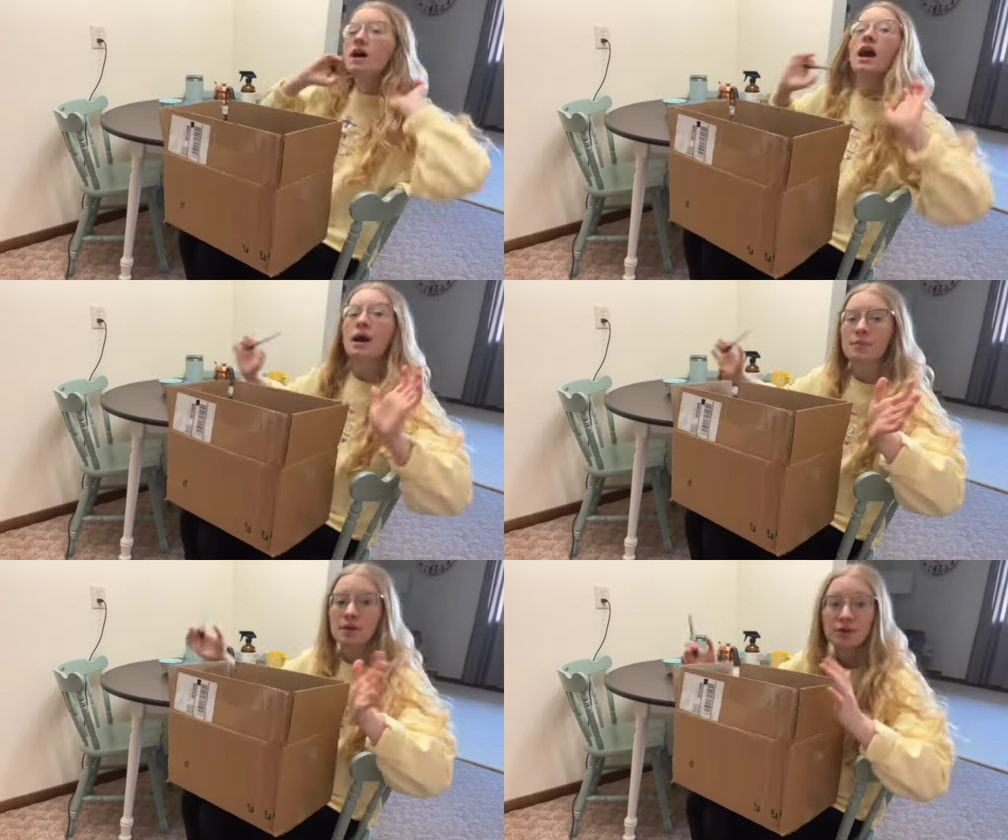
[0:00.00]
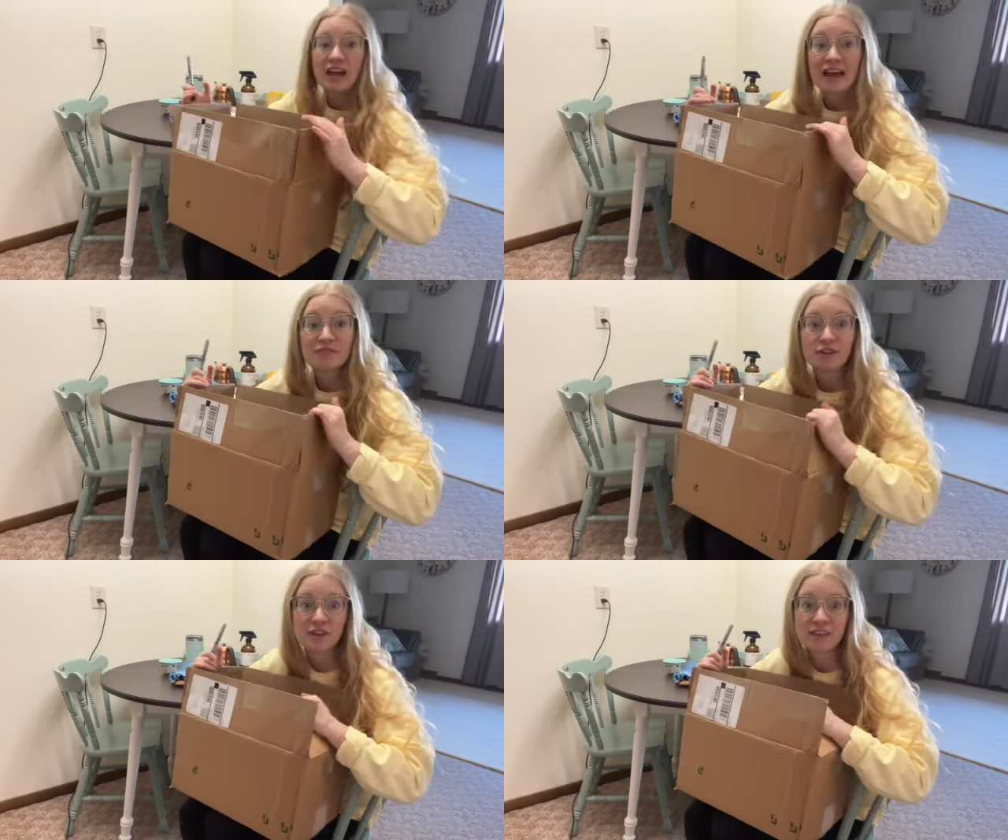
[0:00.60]
I'm gonna put
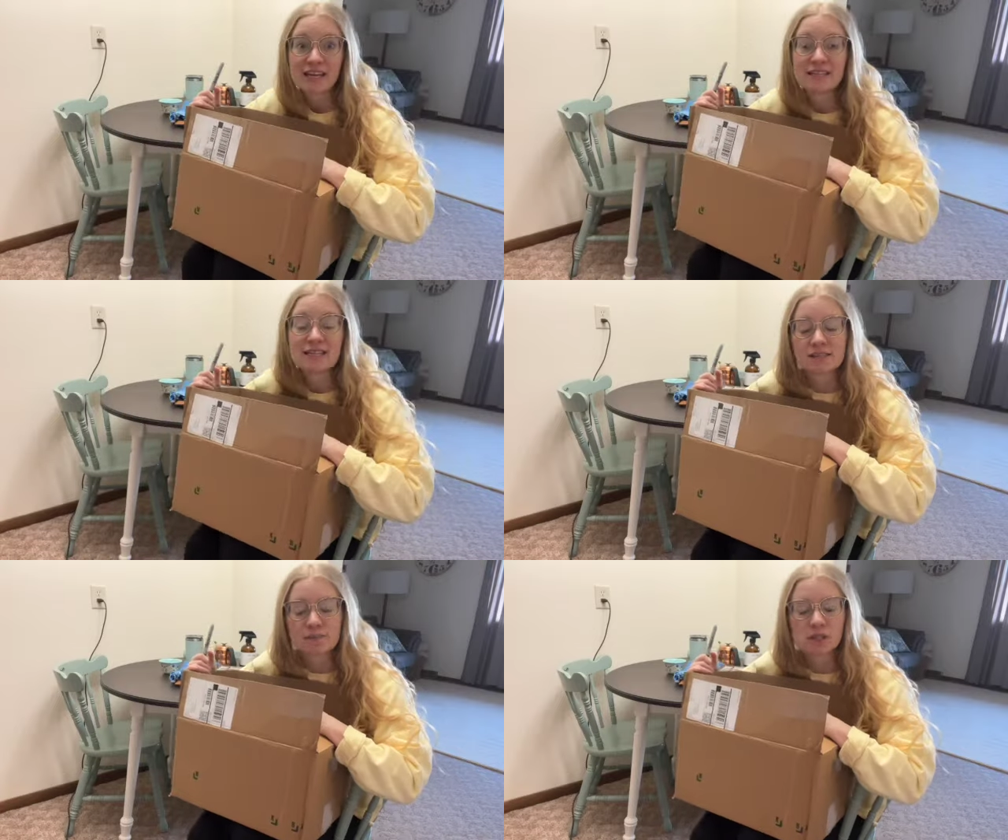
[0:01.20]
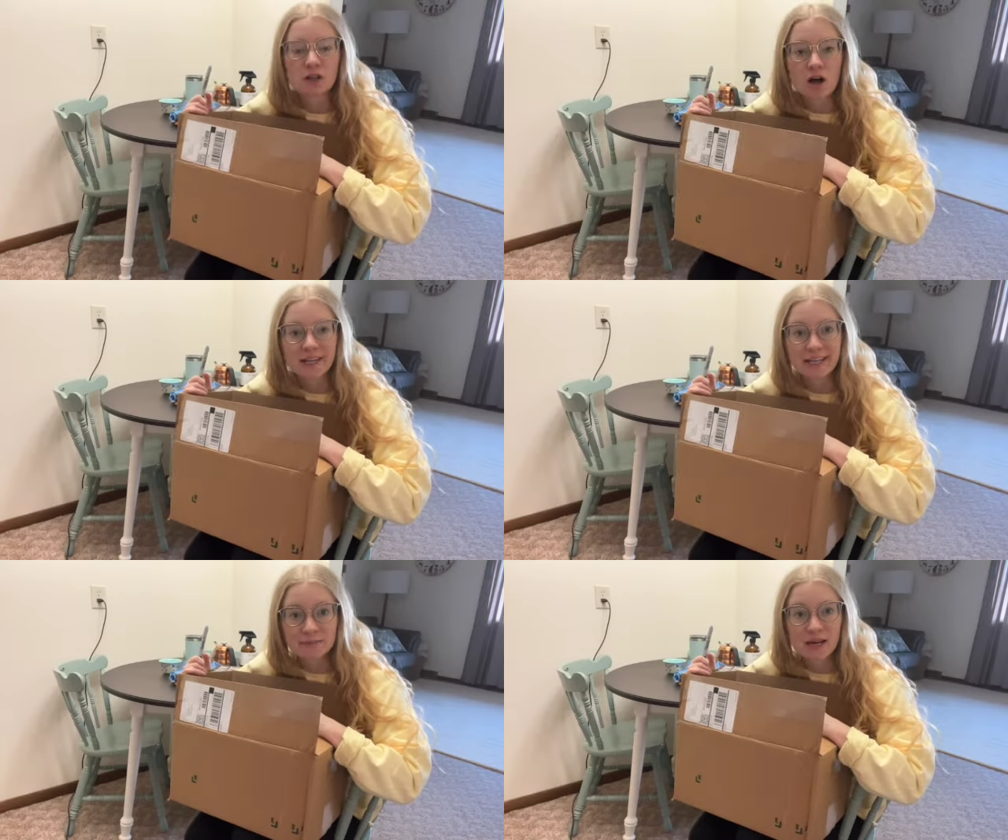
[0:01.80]
everything that doesn't belong
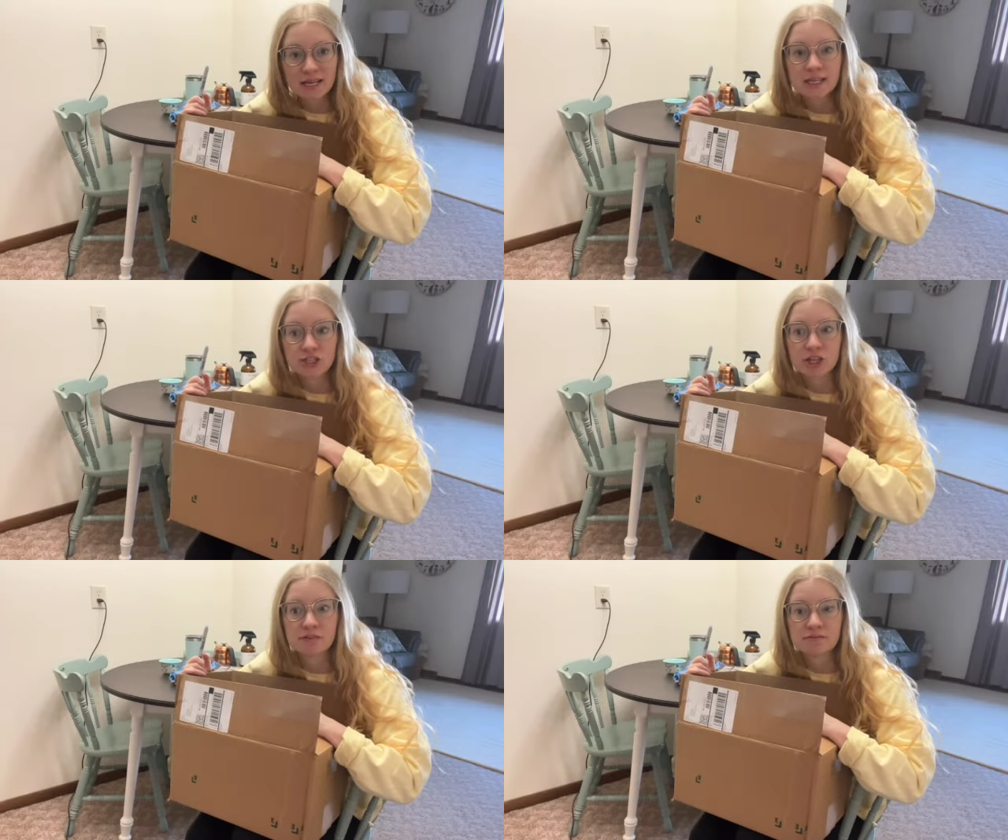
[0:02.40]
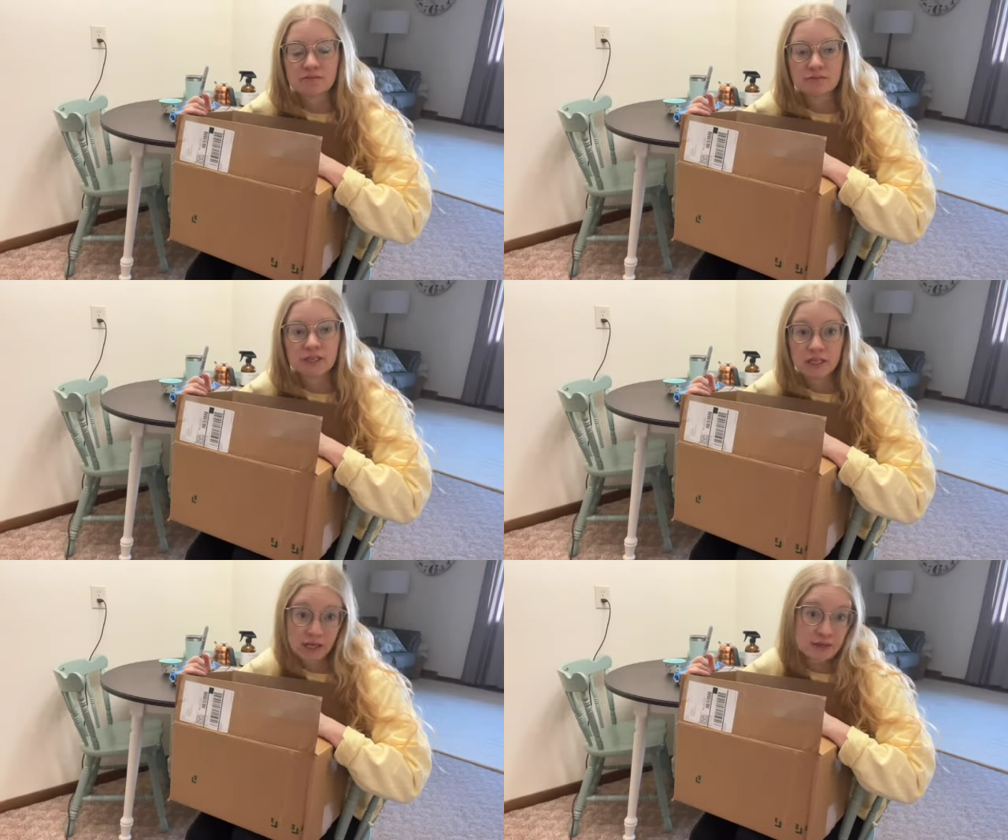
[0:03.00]
in my kitchen
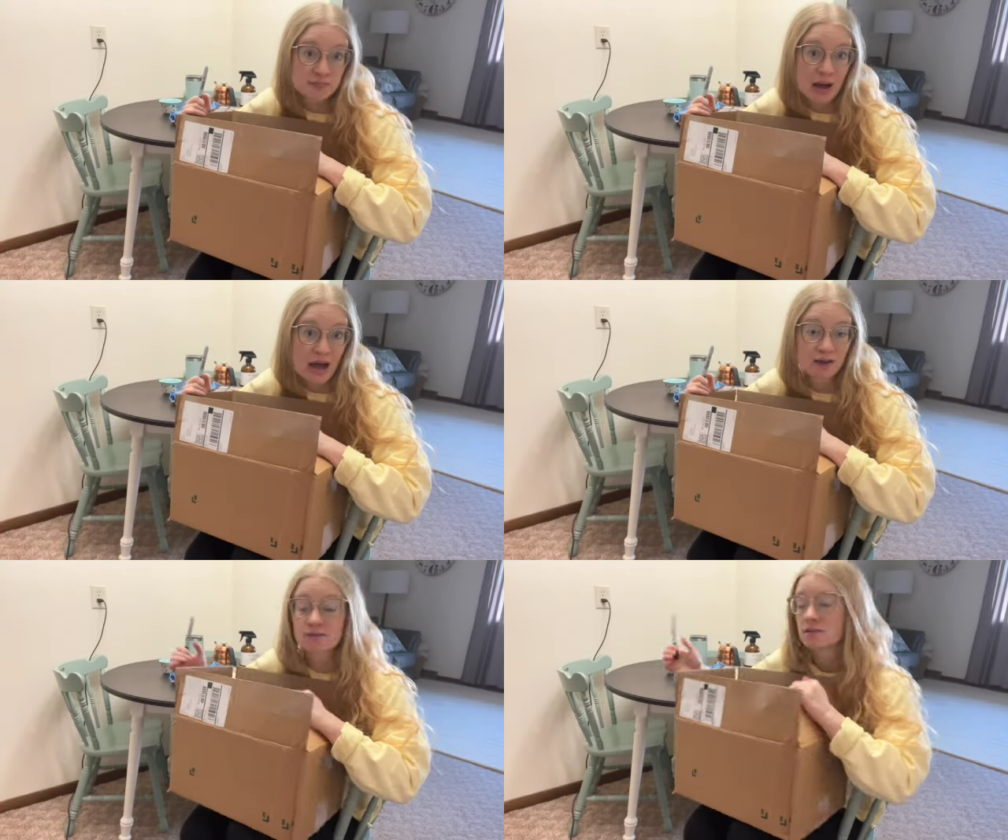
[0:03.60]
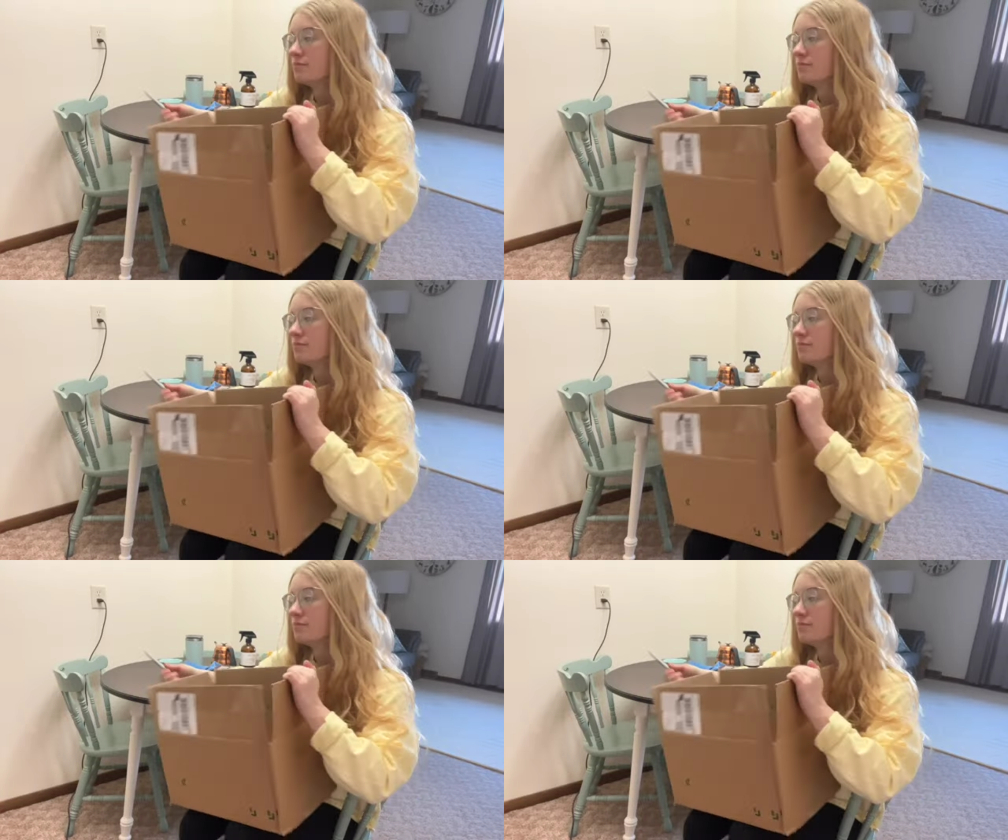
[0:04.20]
in this box.